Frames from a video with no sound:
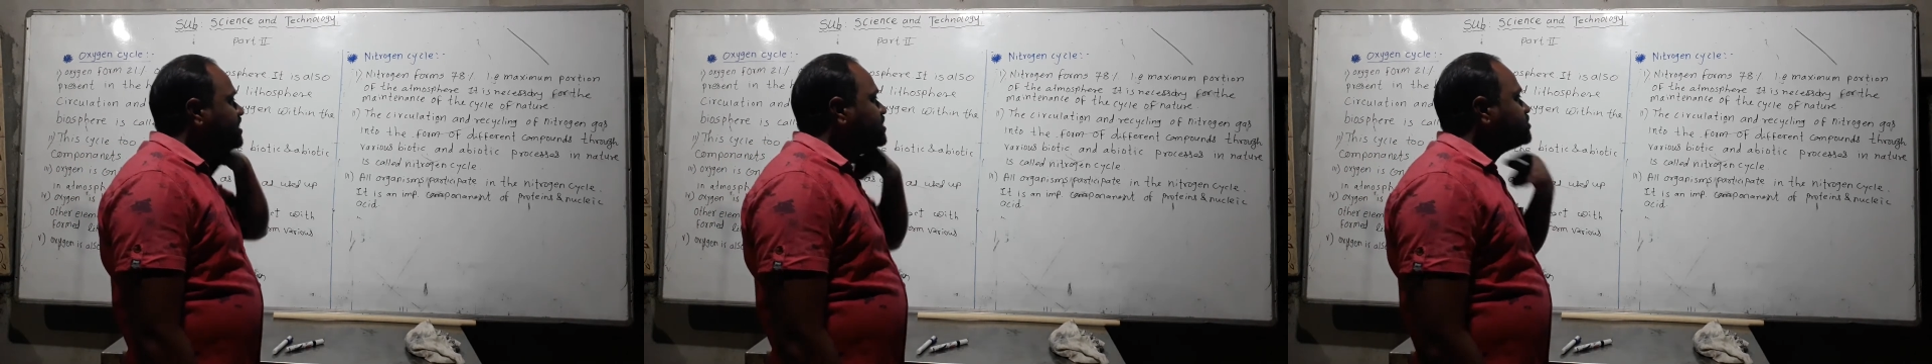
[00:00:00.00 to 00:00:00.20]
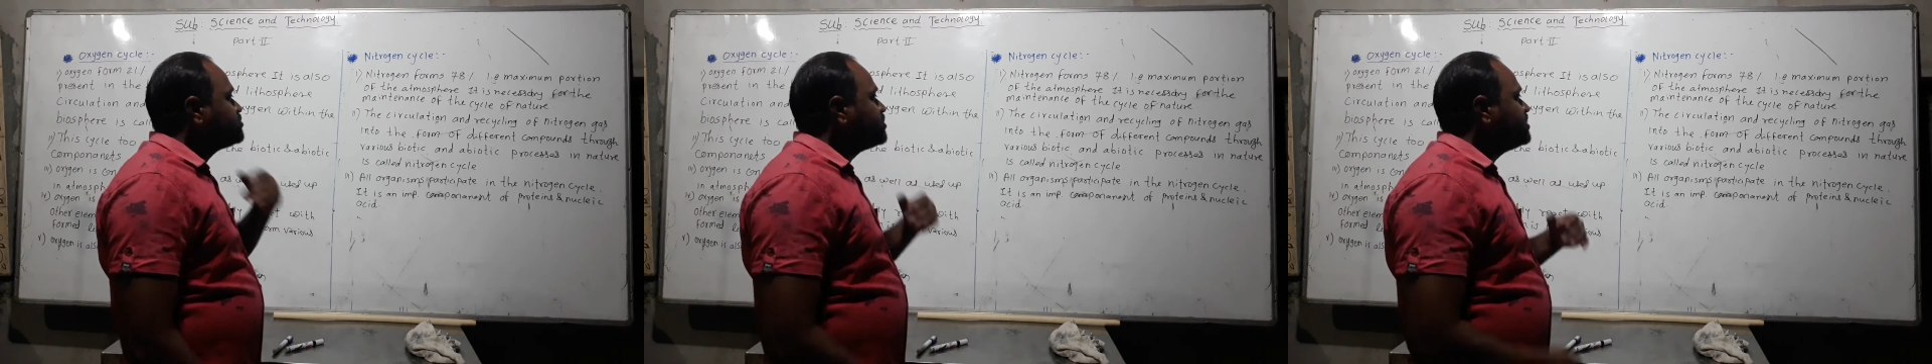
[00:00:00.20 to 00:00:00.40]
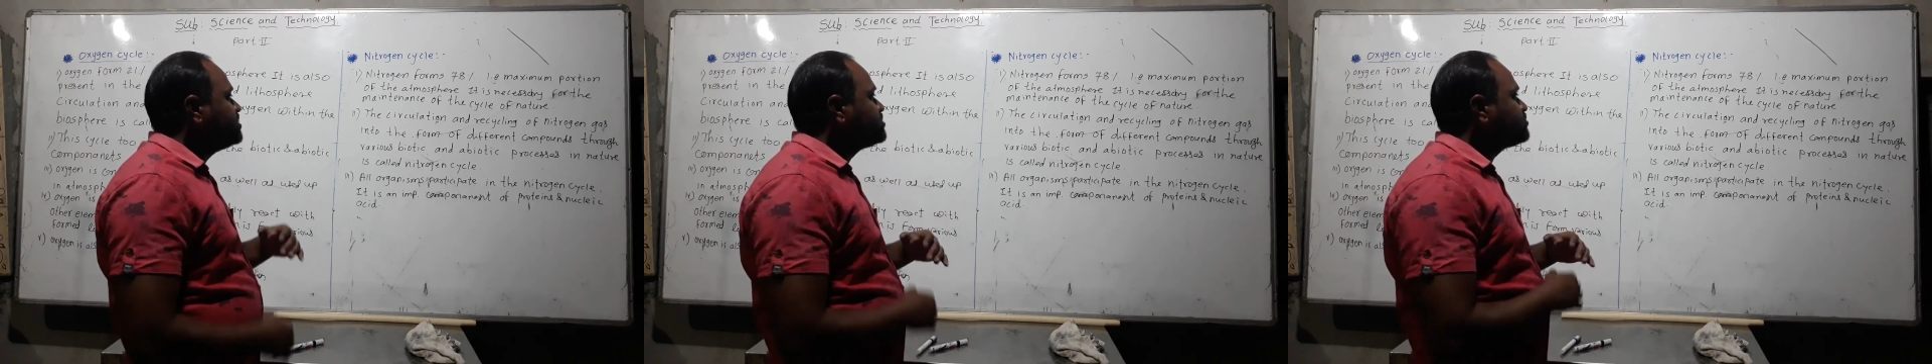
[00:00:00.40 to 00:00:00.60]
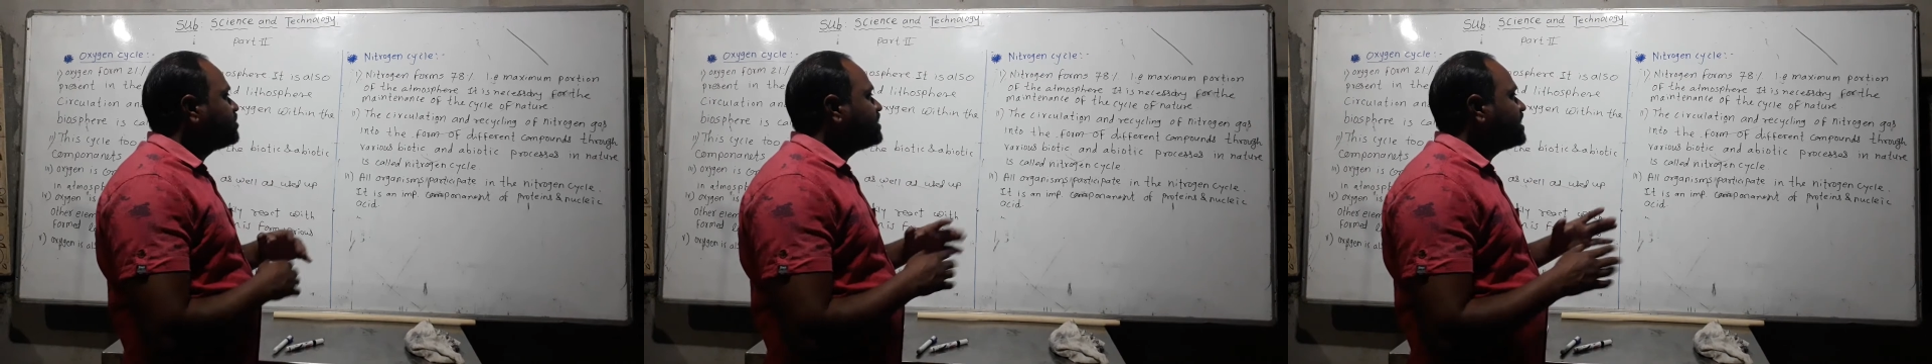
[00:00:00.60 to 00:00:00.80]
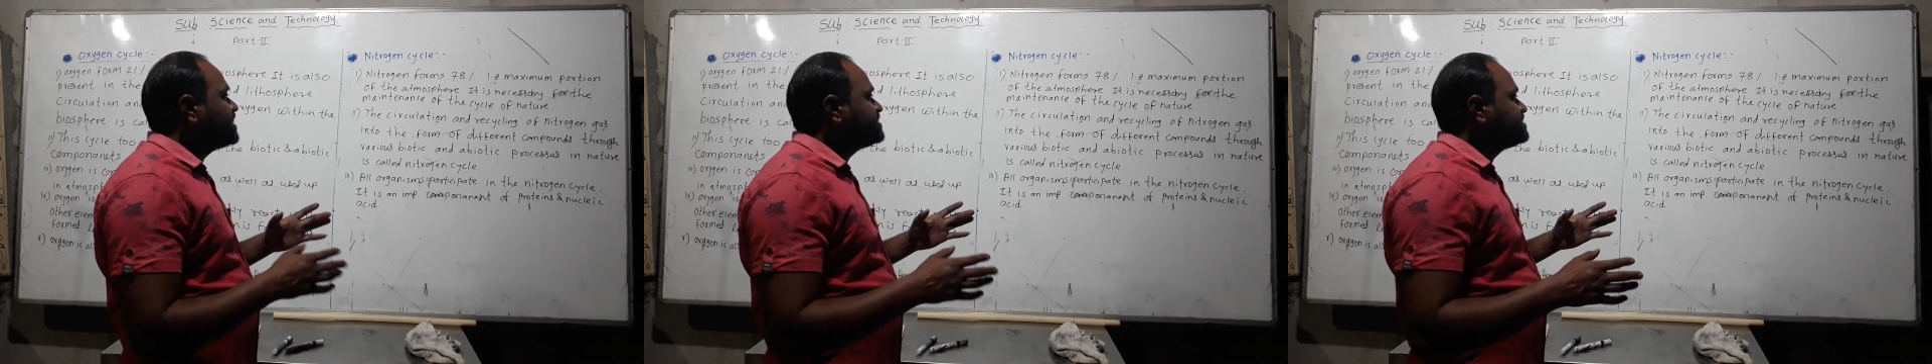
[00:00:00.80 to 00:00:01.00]
so it is
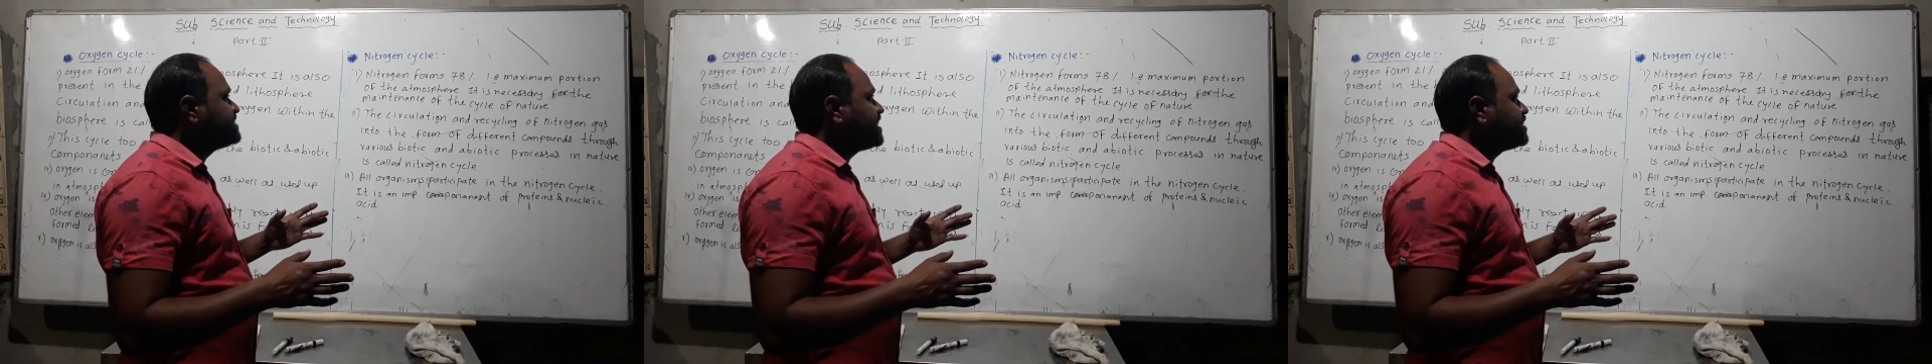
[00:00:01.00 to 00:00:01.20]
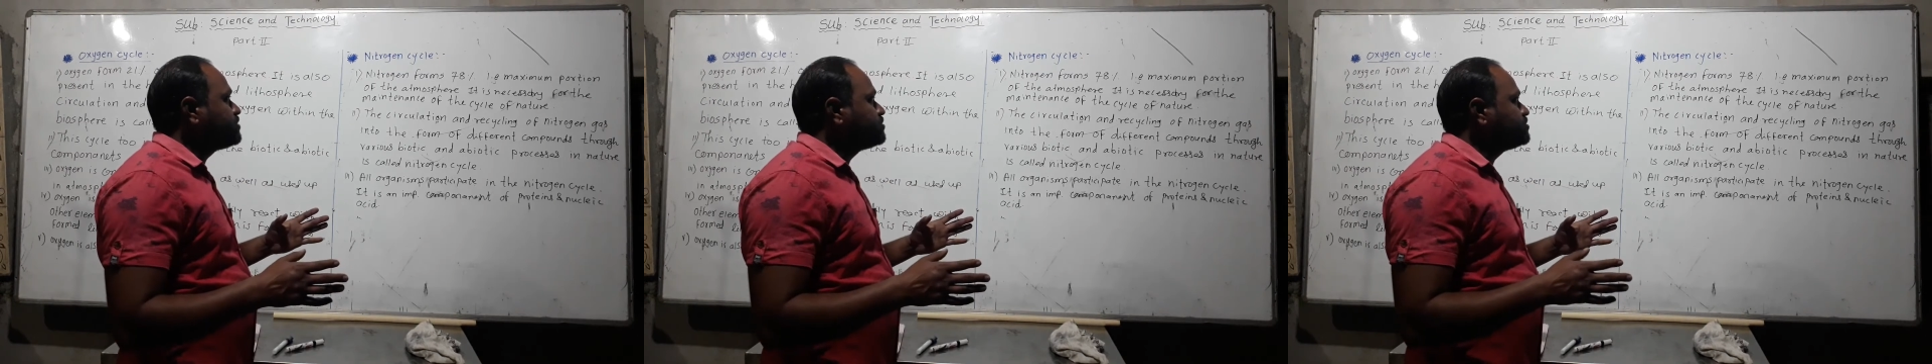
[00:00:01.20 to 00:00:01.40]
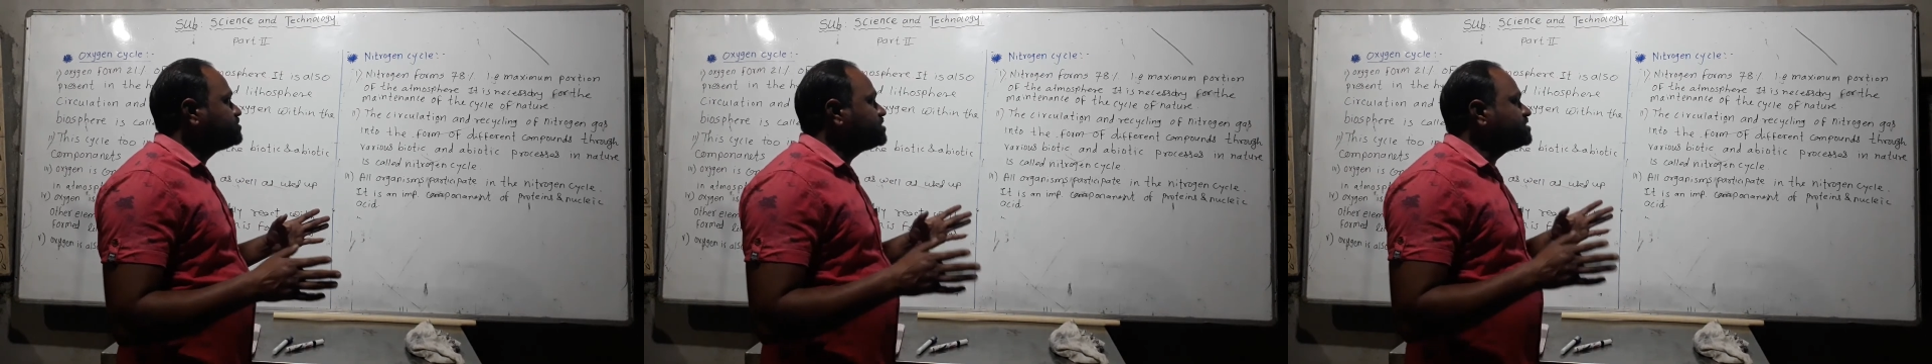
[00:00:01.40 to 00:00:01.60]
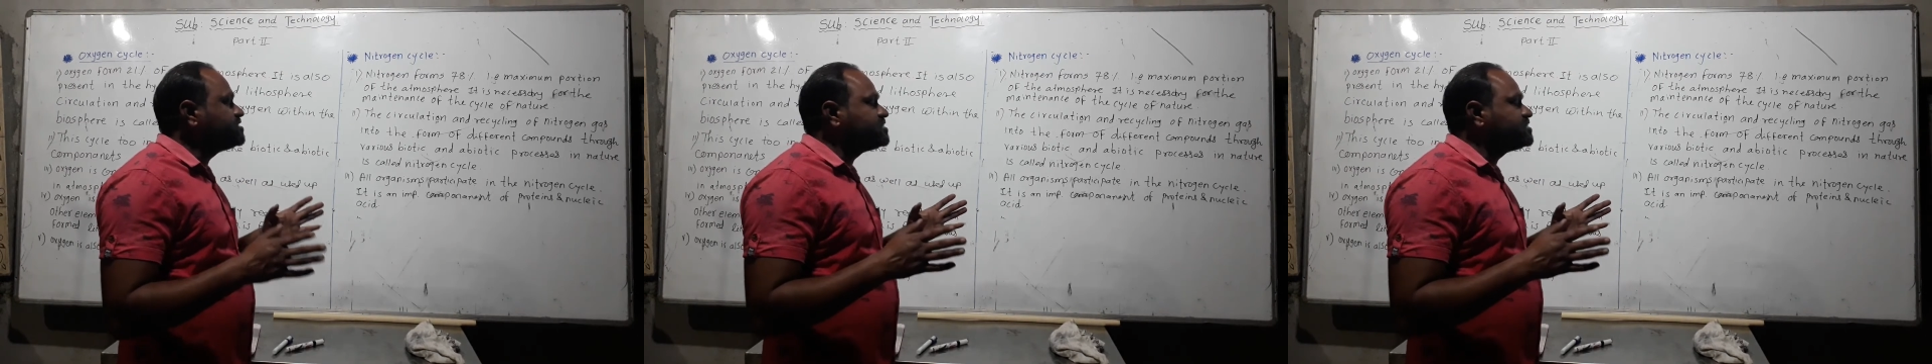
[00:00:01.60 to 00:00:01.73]
called as nitrogen